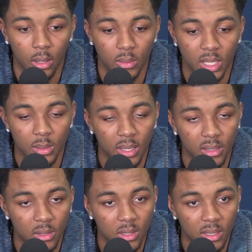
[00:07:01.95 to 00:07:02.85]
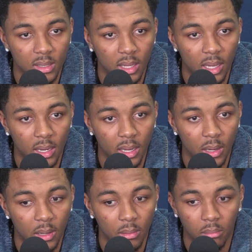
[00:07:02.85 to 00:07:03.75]
you know, teams have to adjust to that.
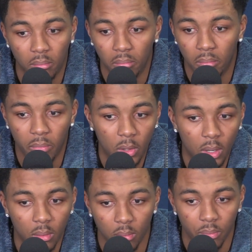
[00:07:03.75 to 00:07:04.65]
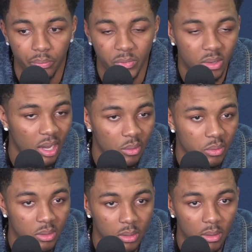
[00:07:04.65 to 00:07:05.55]
And, you know, tonight was
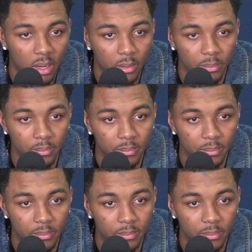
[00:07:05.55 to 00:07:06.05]
just our night.